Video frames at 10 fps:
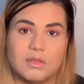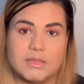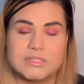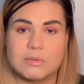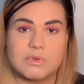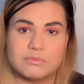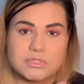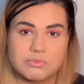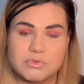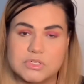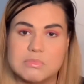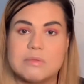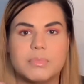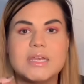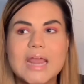if someone was rude to me,
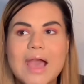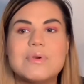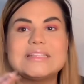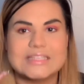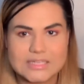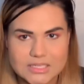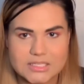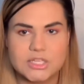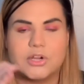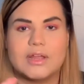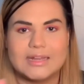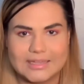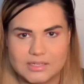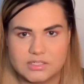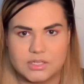but now it's easier and
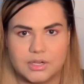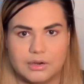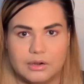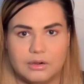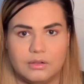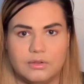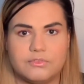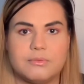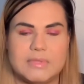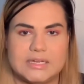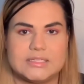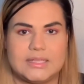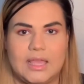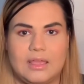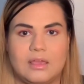easier for me to
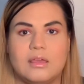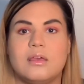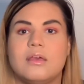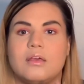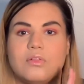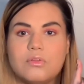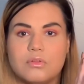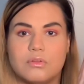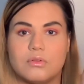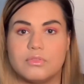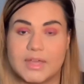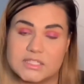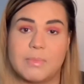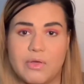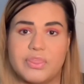say
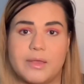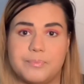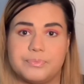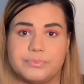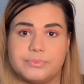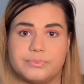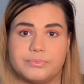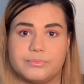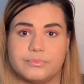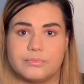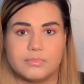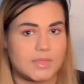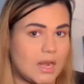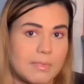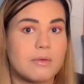that's about them.
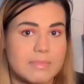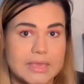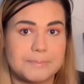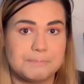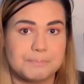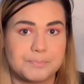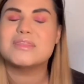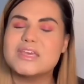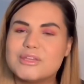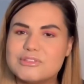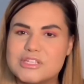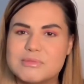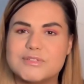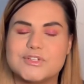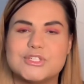not about me. Thank you so
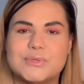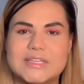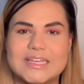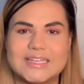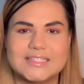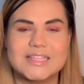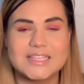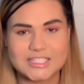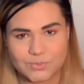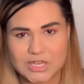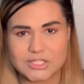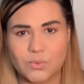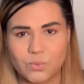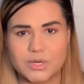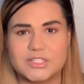much for tuning into this week's
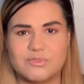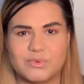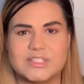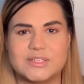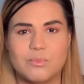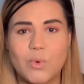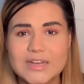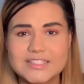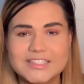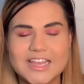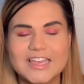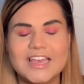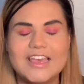Words of Wisdom Wednesday,